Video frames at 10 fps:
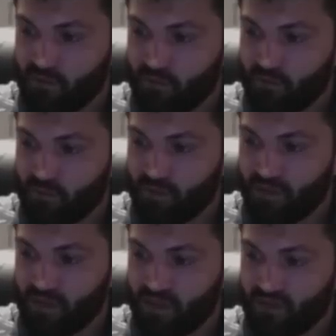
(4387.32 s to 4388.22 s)

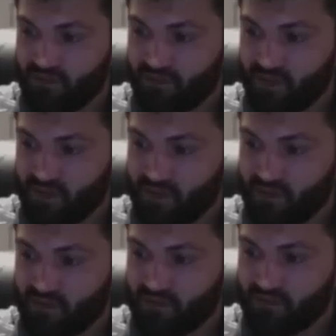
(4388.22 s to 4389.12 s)
Believe in
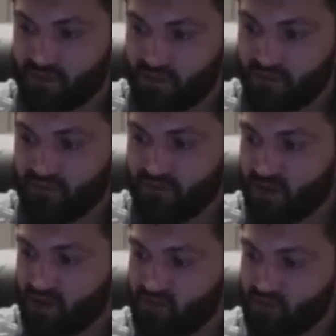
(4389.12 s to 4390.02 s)
yourself
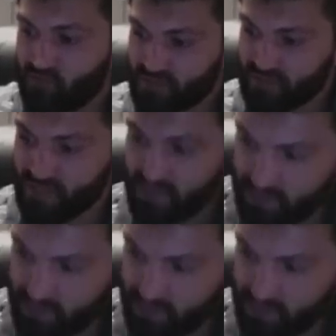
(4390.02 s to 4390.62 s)
100%